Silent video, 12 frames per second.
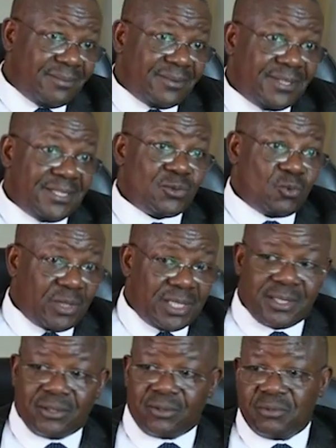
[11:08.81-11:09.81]
This is where
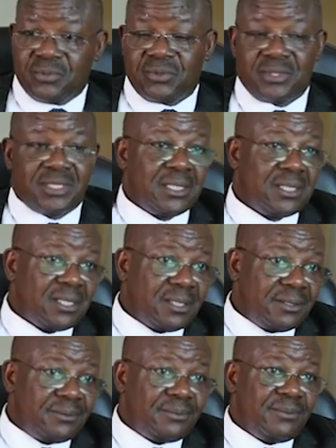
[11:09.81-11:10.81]
they come to take
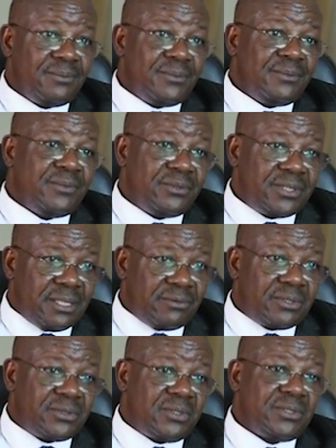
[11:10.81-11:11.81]
their
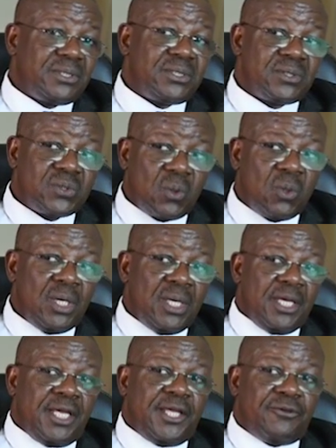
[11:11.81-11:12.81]
resources. So
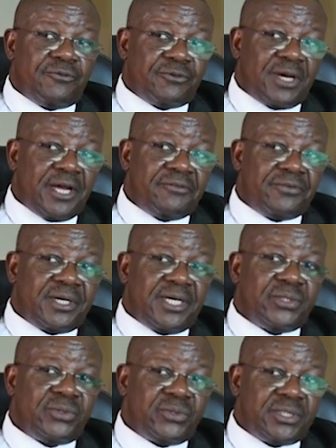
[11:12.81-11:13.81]
if
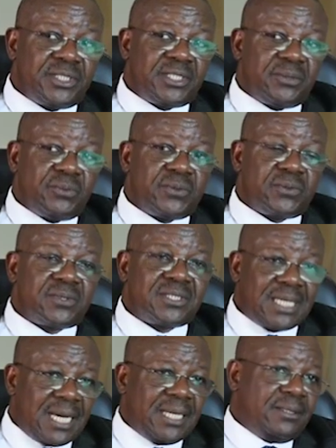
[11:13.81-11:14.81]
African Union is able to
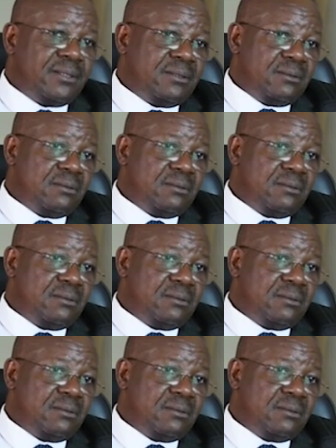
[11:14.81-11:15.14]
stand,